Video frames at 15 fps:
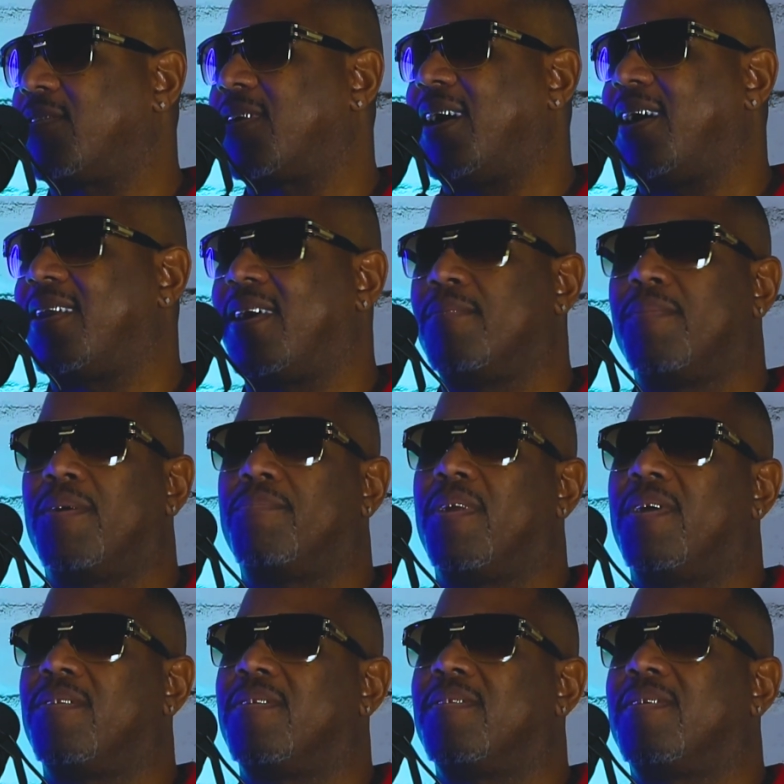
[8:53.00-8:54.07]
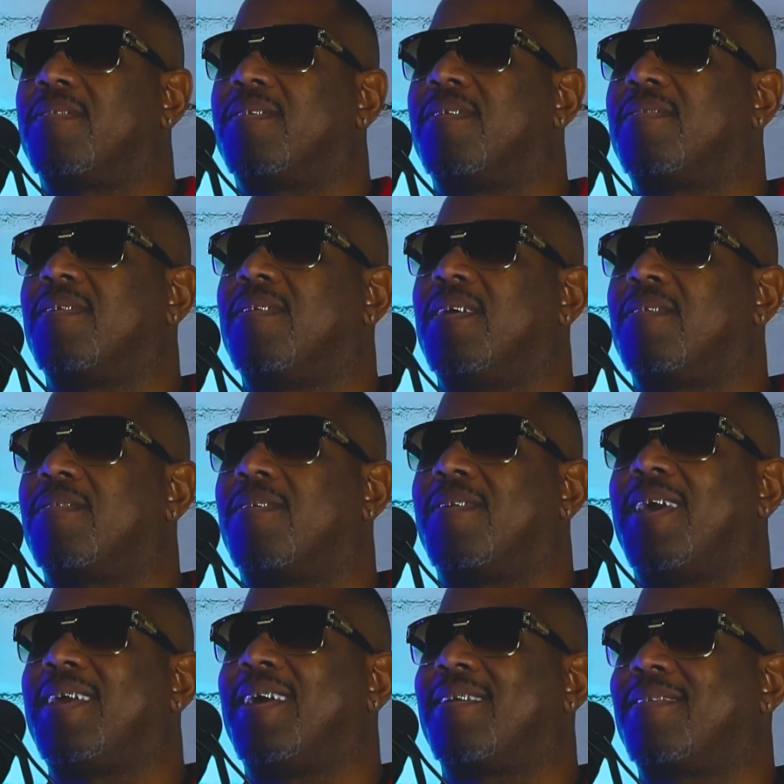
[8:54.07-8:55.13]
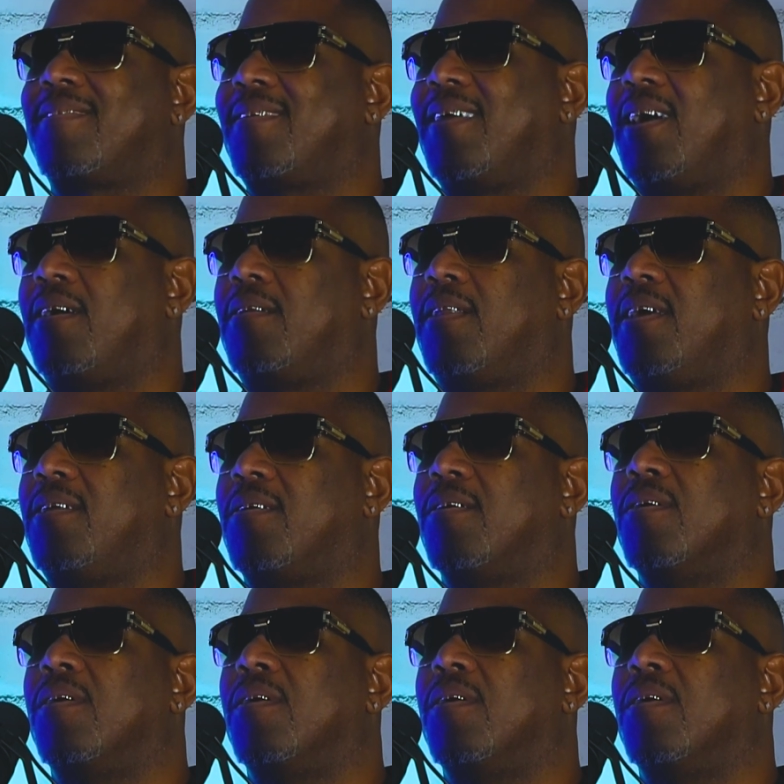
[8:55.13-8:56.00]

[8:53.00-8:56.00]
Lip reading: outside like my brothers and sisters did. So they got to stay out later.